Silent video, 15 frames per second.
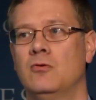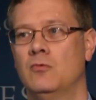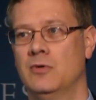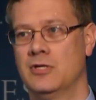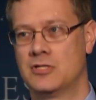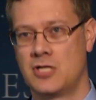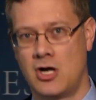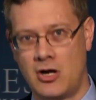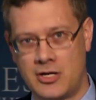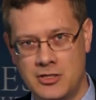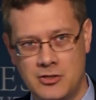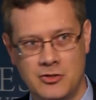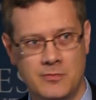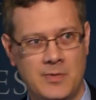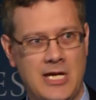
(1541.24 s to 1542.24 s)
when
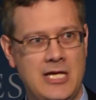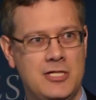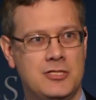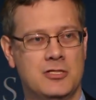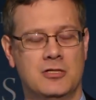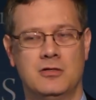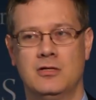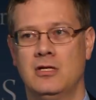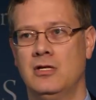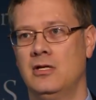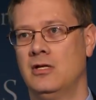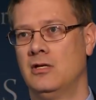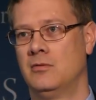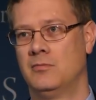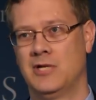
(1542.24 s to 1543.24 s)
talking to the patient
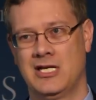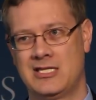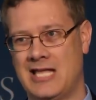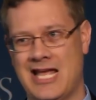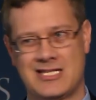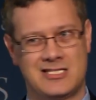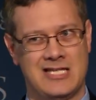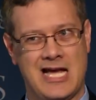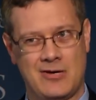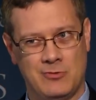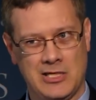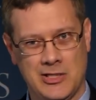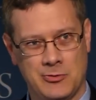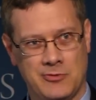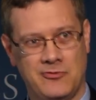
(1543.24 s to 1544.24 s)
but that's not
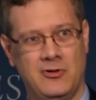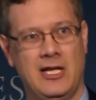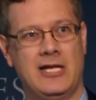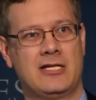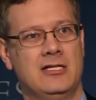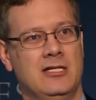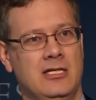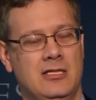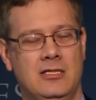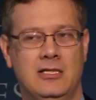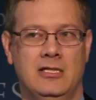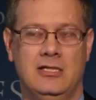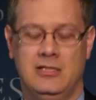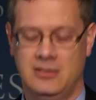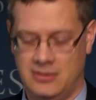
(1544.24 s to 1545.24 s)
really reflected in
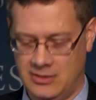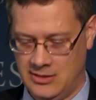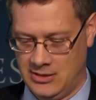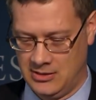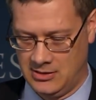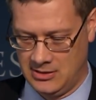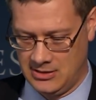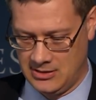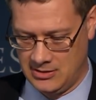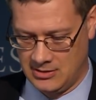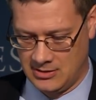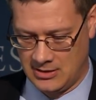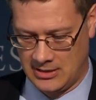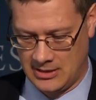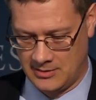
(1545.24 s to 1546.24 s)
the in the
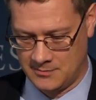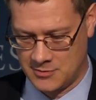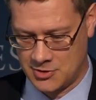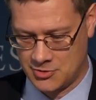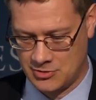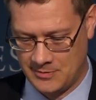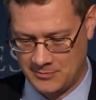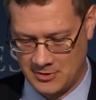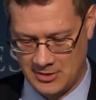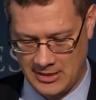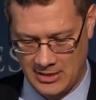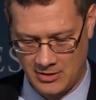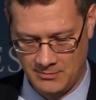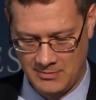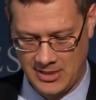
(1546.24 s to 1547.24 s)
uh, stripped
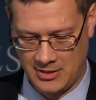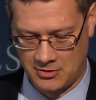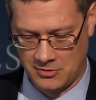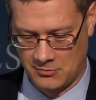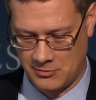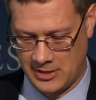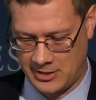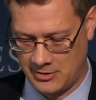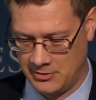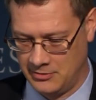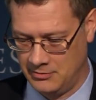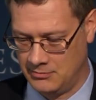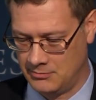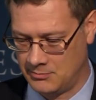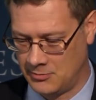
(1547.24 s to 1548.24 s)
down medical
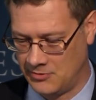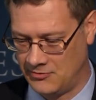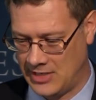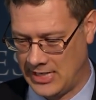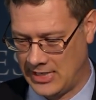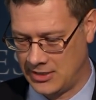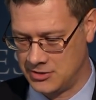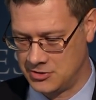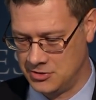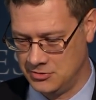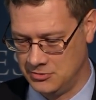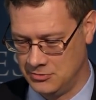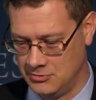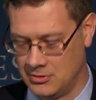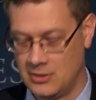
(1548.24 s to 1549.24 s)
record provided
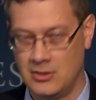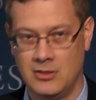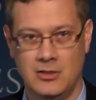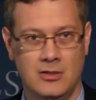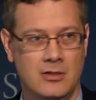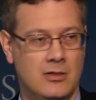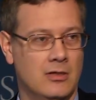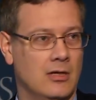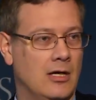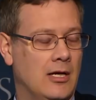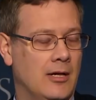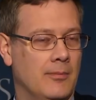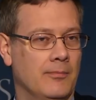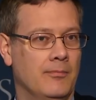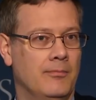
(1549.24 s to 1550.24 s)
to
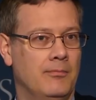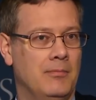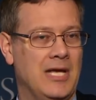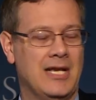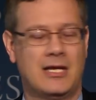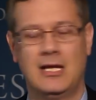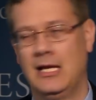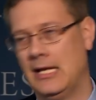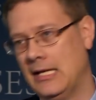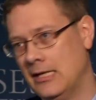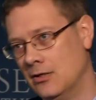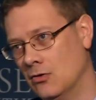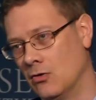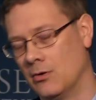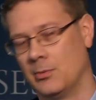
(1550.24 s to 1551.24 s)
um,
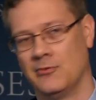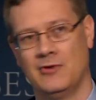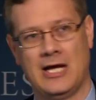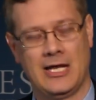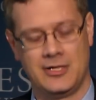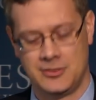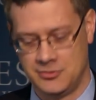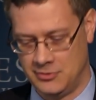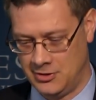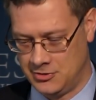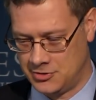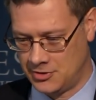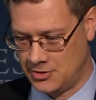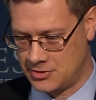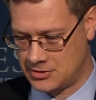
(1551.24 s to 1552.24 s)
Medicaid or provided to an
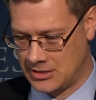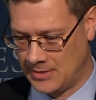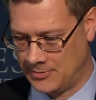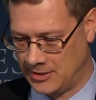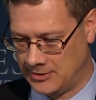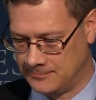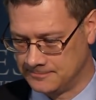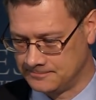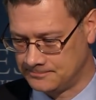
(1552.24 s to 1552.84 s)
insurance company.